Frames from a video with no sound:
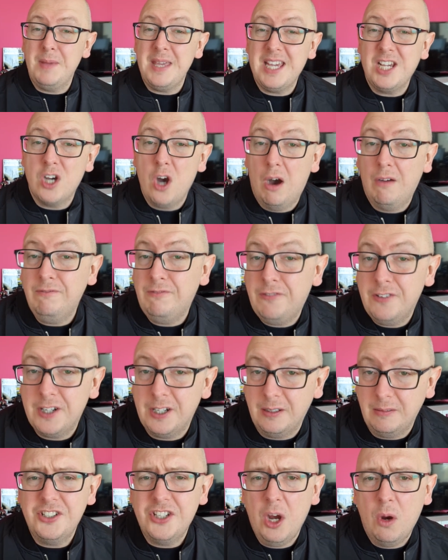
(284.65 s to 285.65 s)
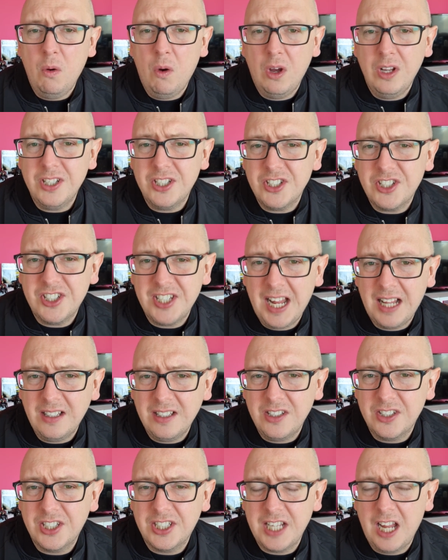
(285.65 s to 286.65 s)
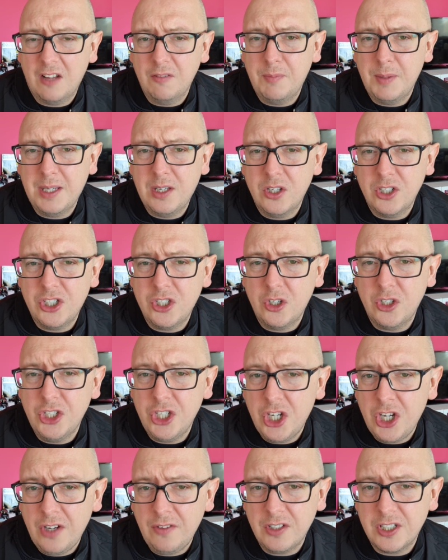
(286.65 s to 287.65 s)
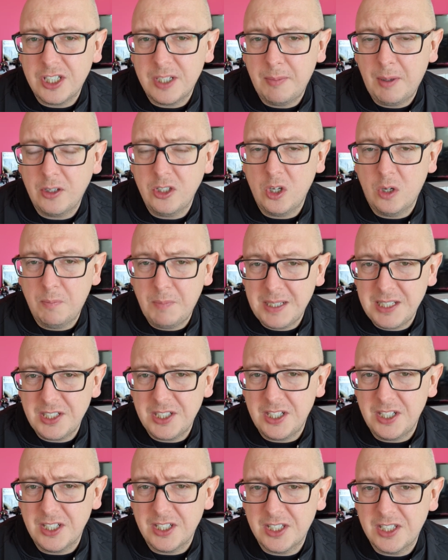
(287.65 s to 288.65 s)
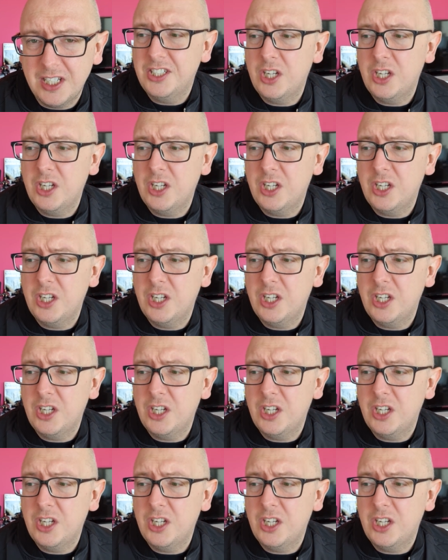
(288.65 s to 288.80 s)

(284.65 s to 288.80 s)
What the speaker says: Be confident. Don't undersell yourself because you're nervous about your business.